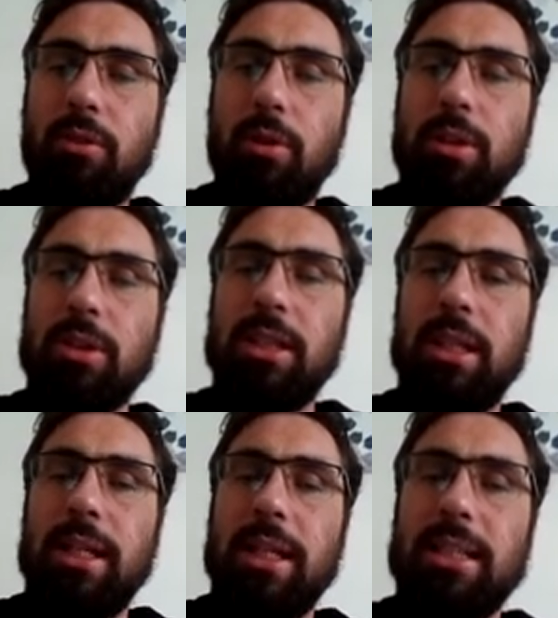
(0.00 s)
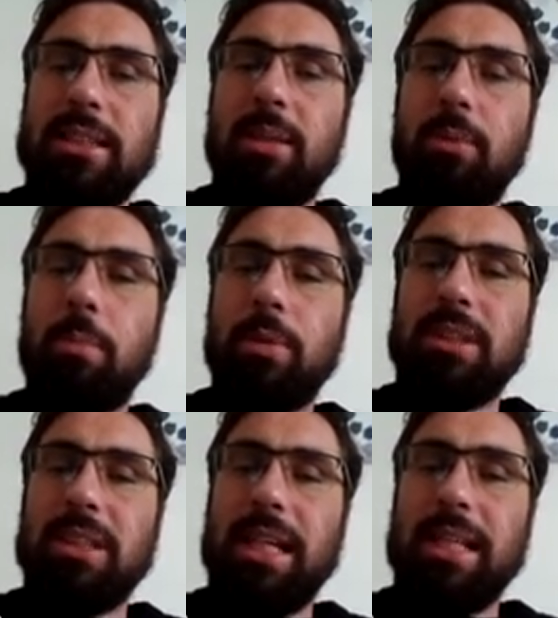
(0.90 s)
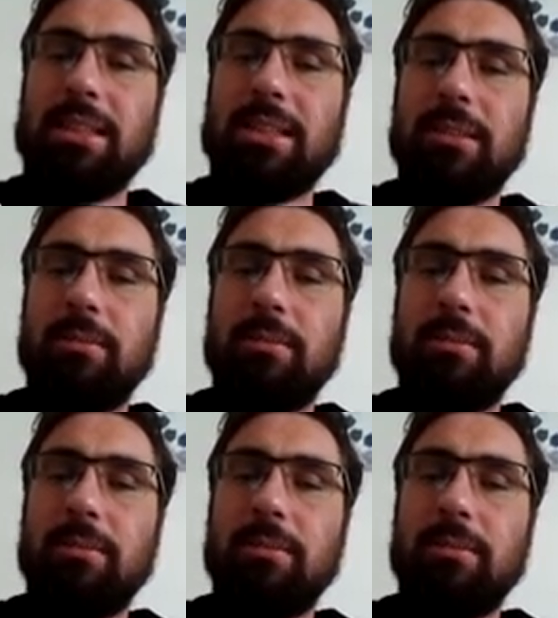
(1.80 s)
for us is that we present